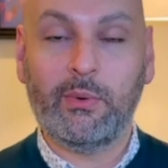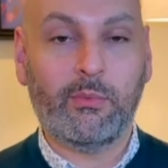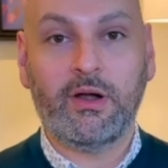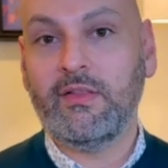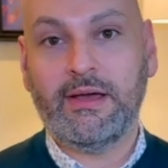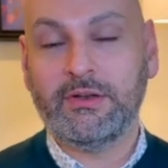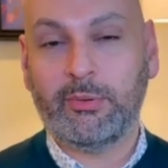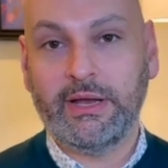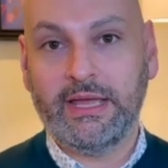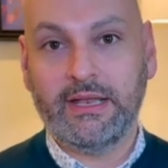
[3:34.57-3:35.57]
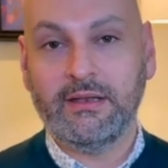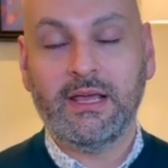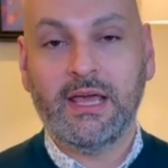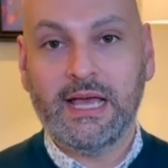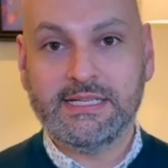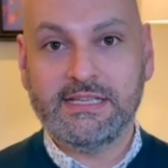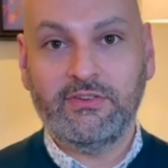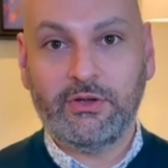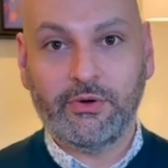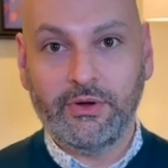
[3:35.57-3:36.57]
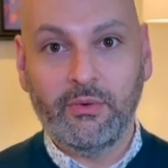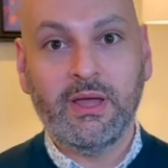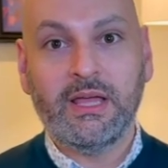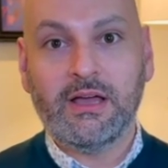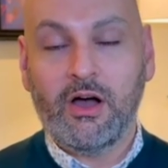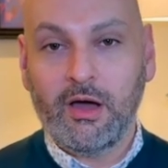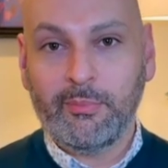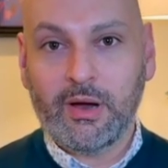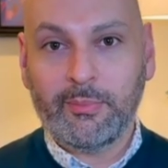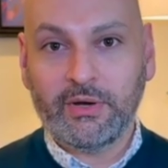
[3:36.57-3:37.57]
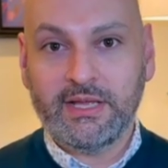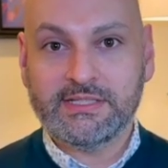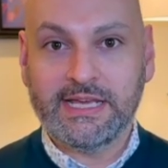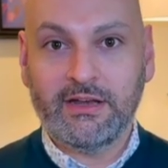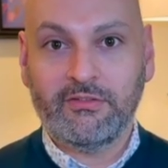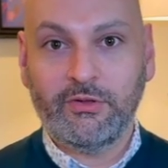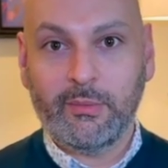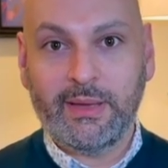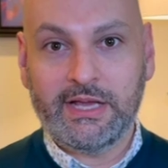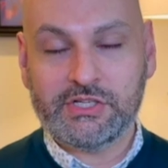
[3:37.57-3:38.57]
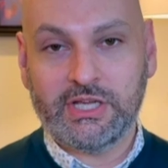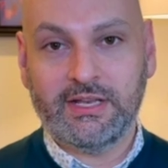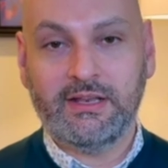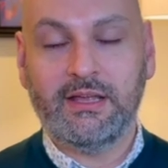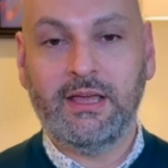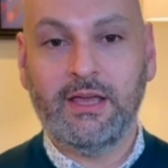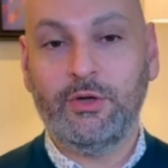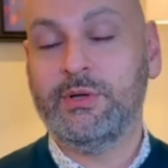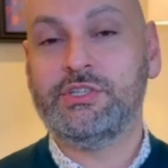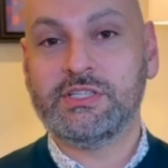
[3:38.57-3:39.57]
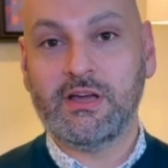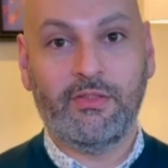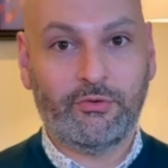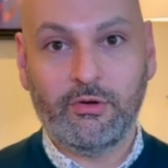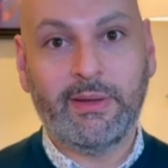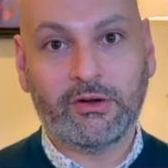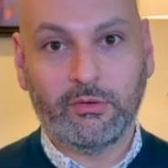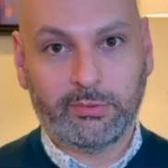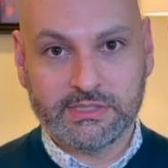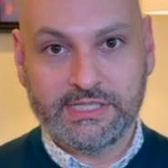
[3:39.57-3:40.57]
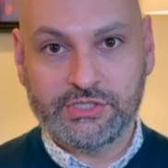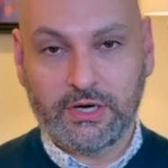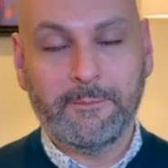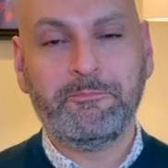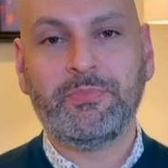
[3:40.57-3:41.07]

We weren't allowed to bring in a TV crew on property to interview a patient who had just gone through a medical procedure.